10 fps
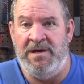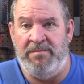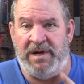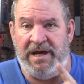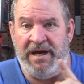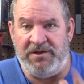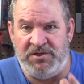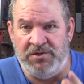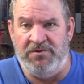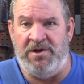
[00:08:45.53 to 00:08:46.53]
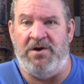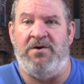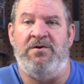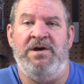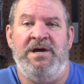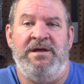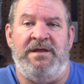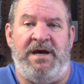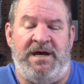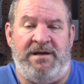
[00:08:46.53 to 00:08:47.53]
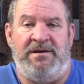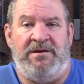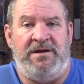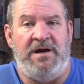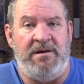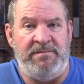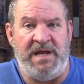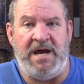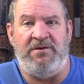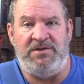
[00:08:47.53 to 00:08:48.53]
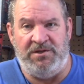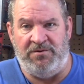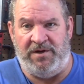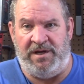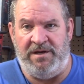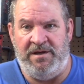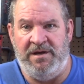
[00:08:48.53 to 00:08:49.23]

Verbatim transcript: But I do know that, come down to it,